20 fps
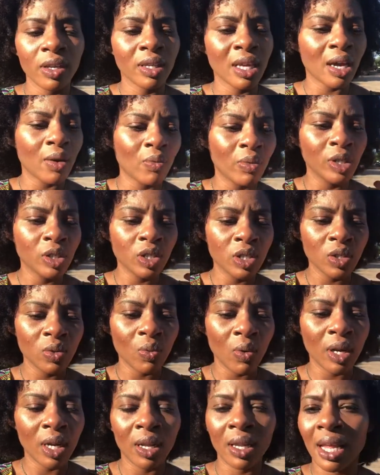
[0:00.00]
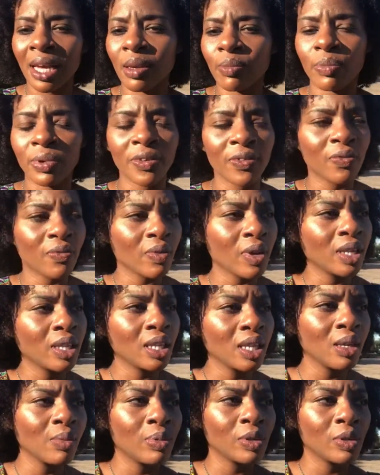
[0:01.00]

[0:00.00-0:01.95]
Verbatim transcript: that we just want to like be friendly,